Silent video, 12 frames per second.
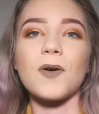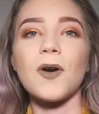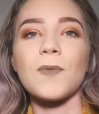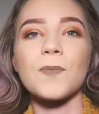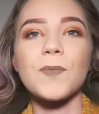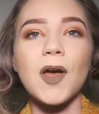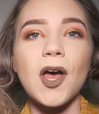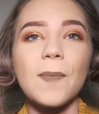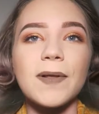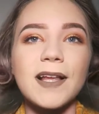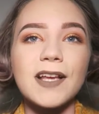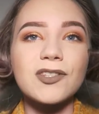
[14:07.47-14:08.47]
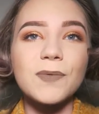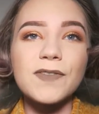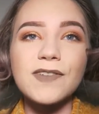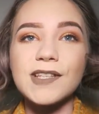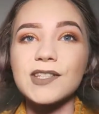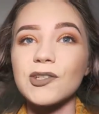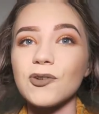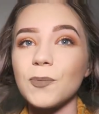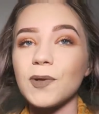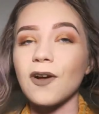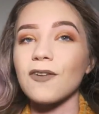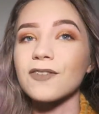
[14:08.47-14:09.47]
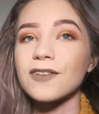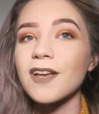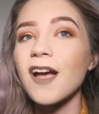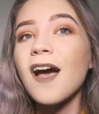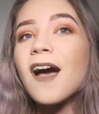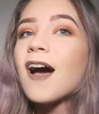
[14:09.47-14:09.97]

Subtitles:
gone purpley, some of it's still blonde.